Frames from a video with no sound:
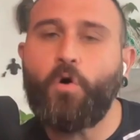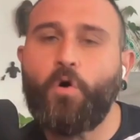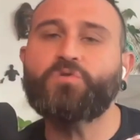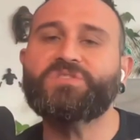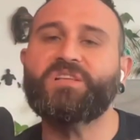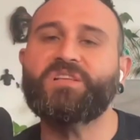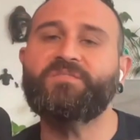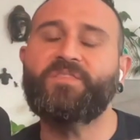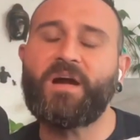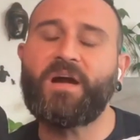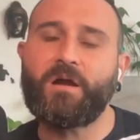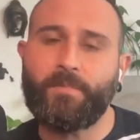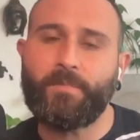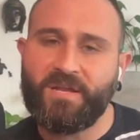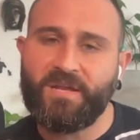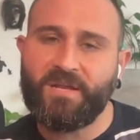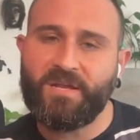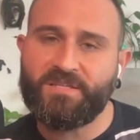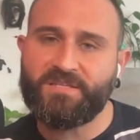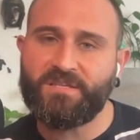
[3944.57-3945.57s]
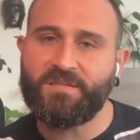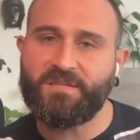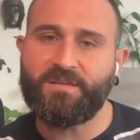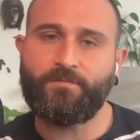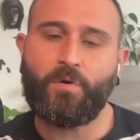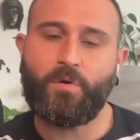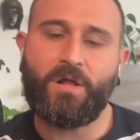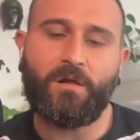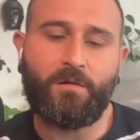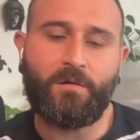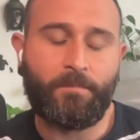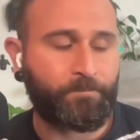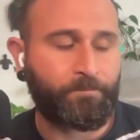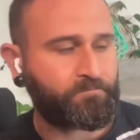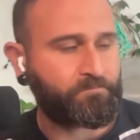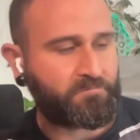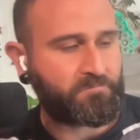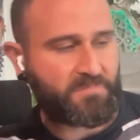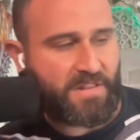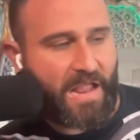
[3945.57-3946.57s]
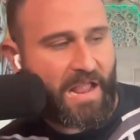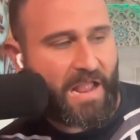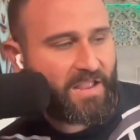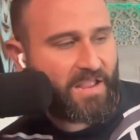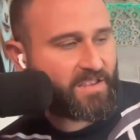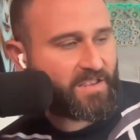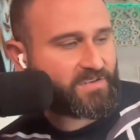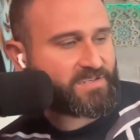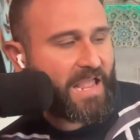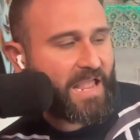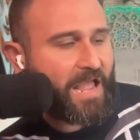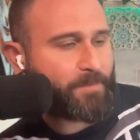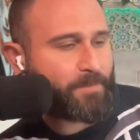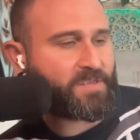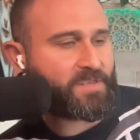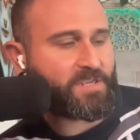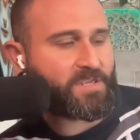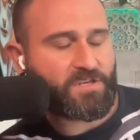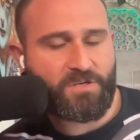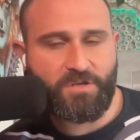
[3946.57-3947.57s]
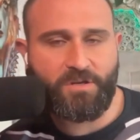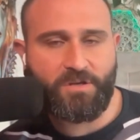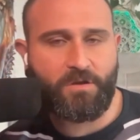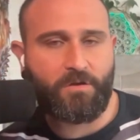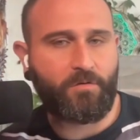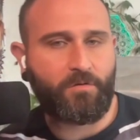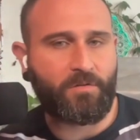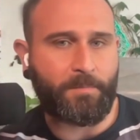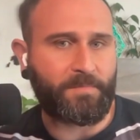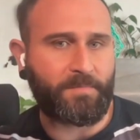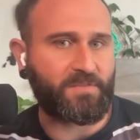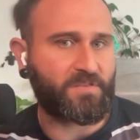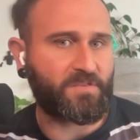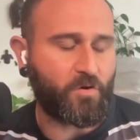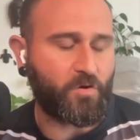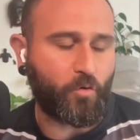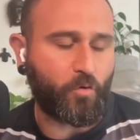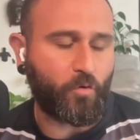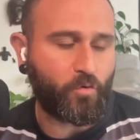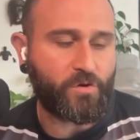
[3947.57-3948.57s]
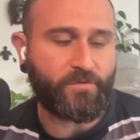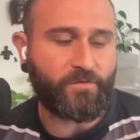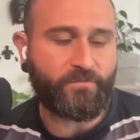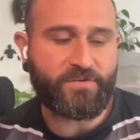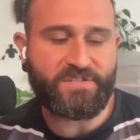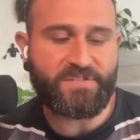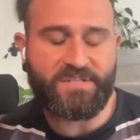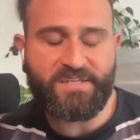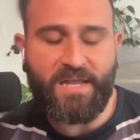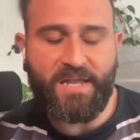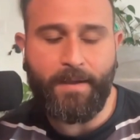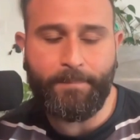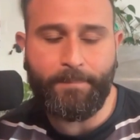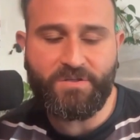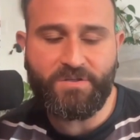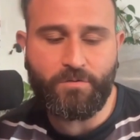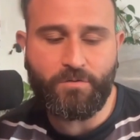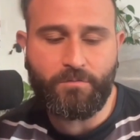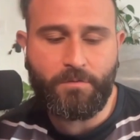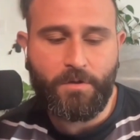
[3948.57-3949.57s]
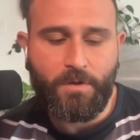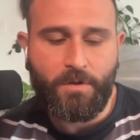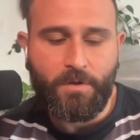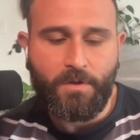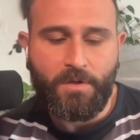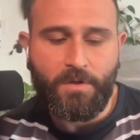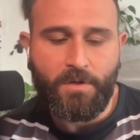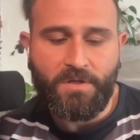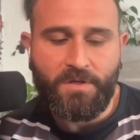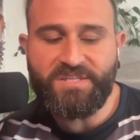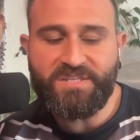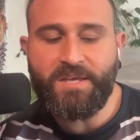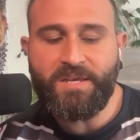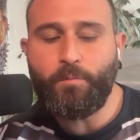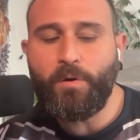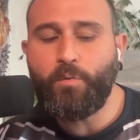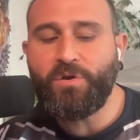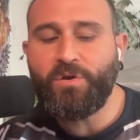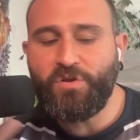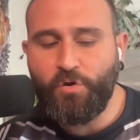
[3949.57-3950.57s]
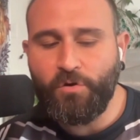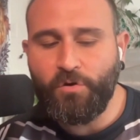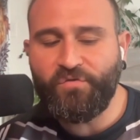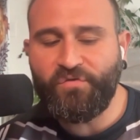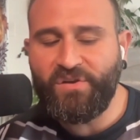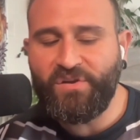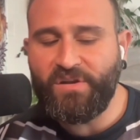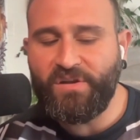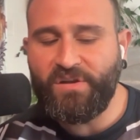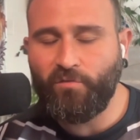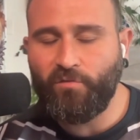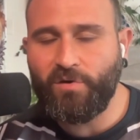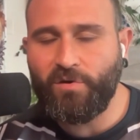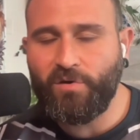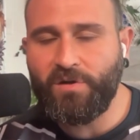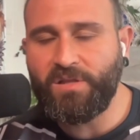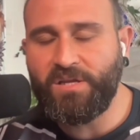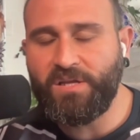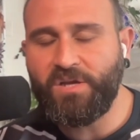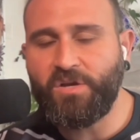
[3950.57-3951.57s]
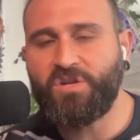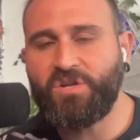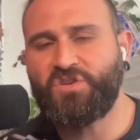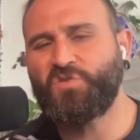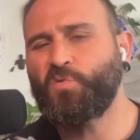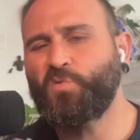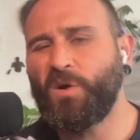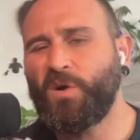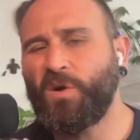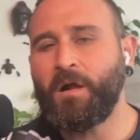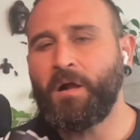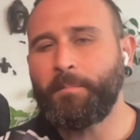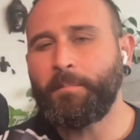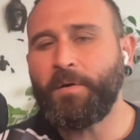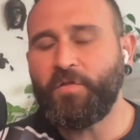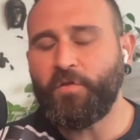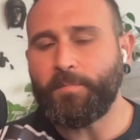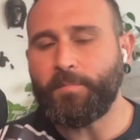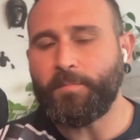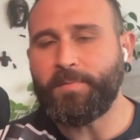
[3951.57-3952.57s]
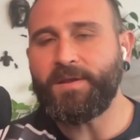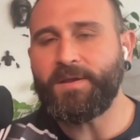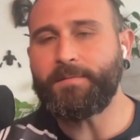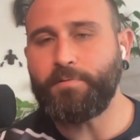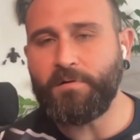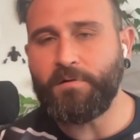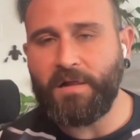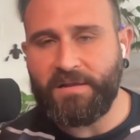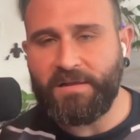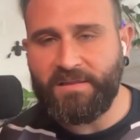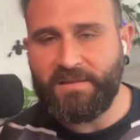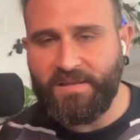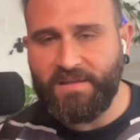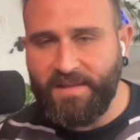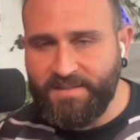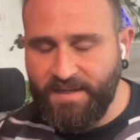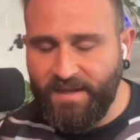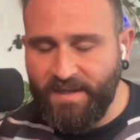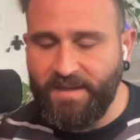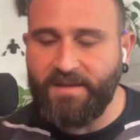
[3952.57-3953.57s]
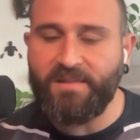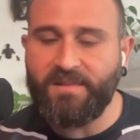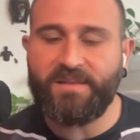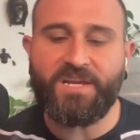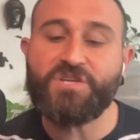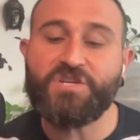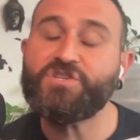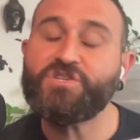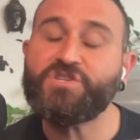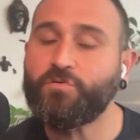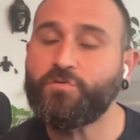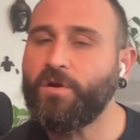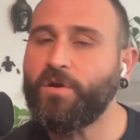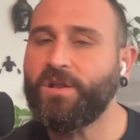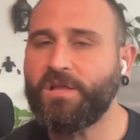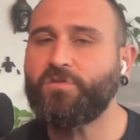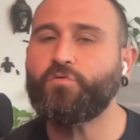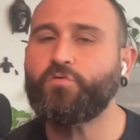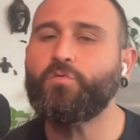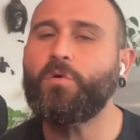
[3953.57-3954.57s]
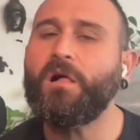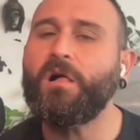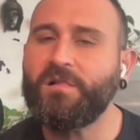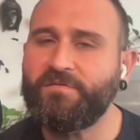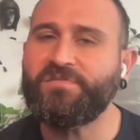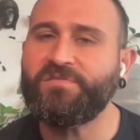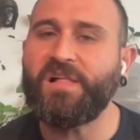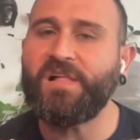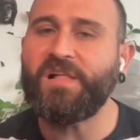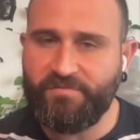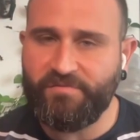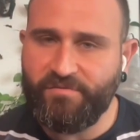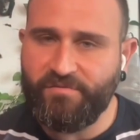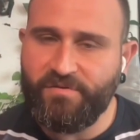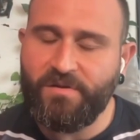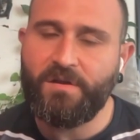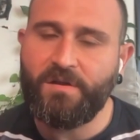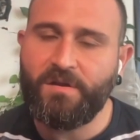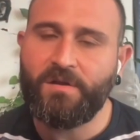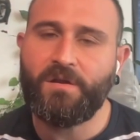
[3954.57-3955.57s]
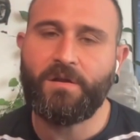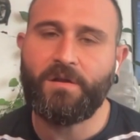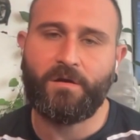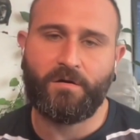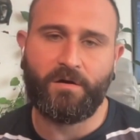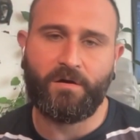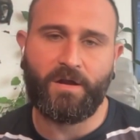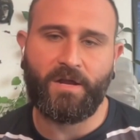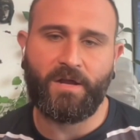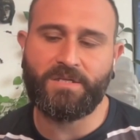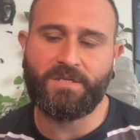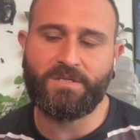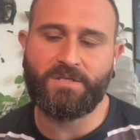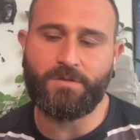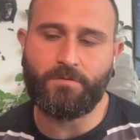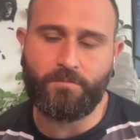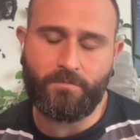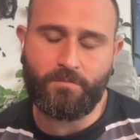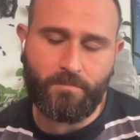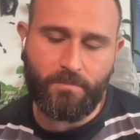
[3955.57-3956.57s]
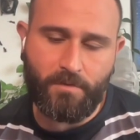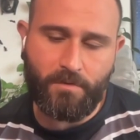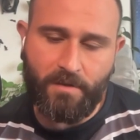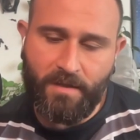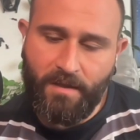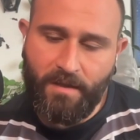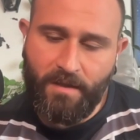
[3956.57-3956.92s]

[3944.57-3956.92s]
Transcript: and the host environment gets to live well. Guy is happy, you know, I mean, the whole universe is happy. So, the same way when you're feeling really good, you want to help other people. I think that's an inclination running through all of life right so